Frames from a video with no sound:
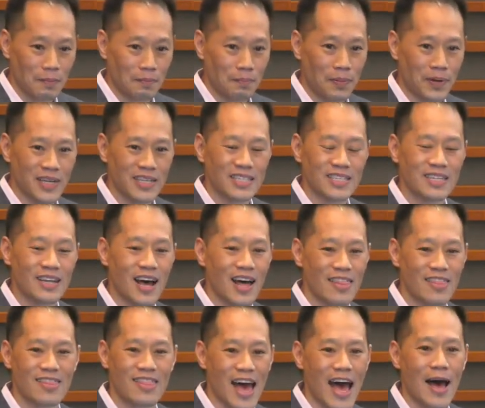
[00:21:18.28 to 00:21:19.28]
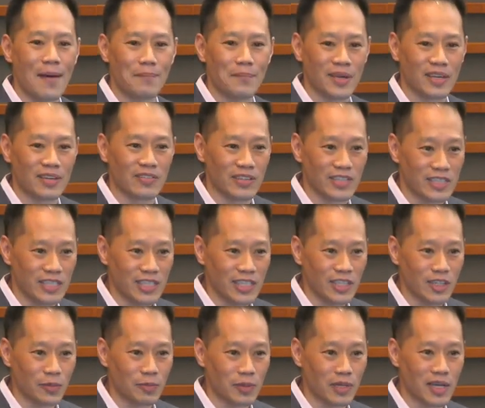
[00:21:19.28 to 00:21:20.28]
but it's not that big of a
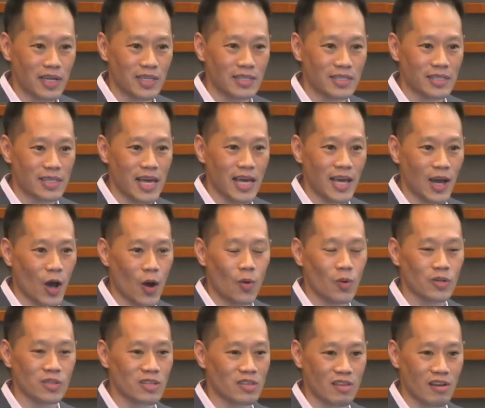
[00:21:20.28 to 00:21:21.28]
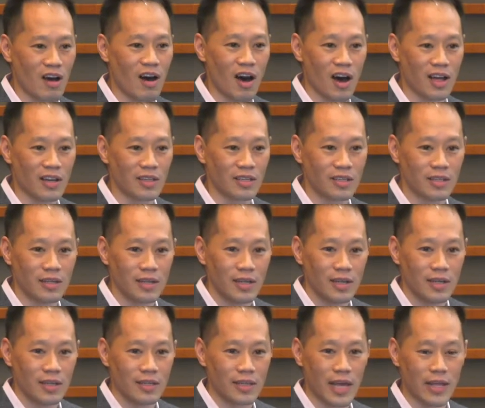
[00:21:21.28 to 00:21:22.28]
deal because they always thought
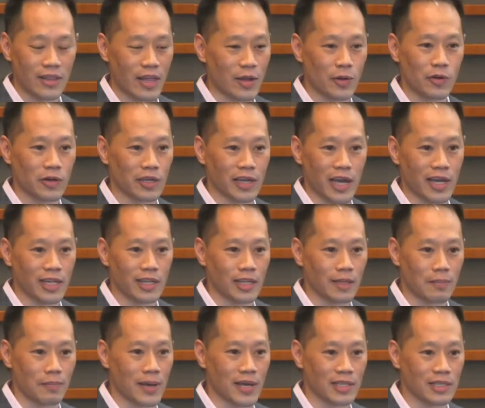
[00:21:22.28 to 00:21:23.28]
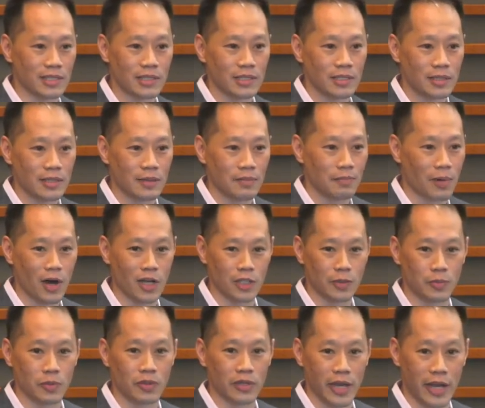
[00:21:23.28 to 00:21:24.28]
that they were getting the best
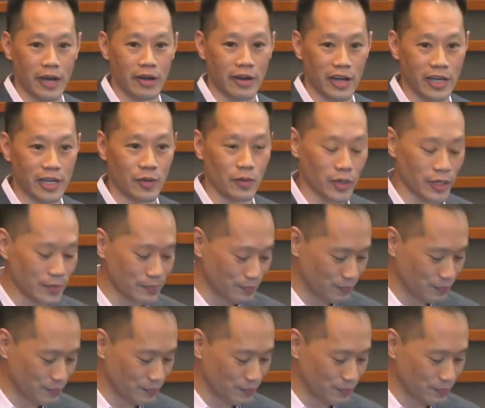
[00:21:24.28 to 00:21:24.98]
possible care anyway.